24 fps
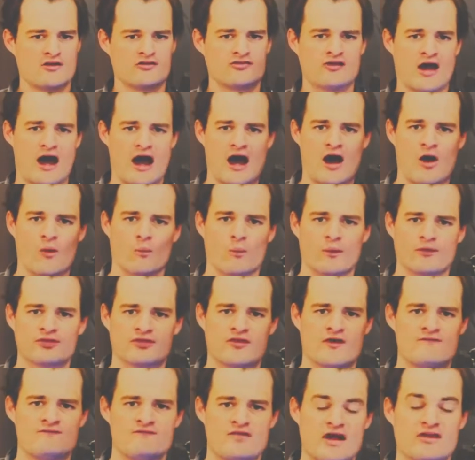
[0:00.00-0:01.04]
Down with
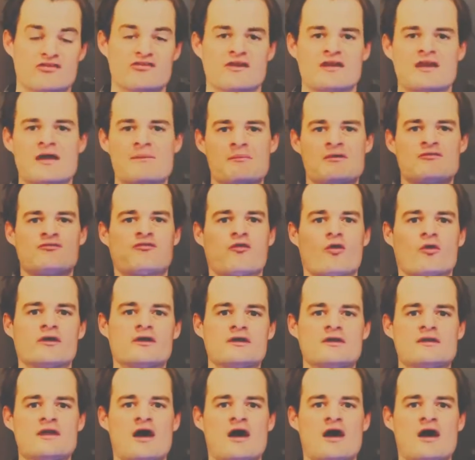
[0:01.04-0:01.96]
the fence. And then before you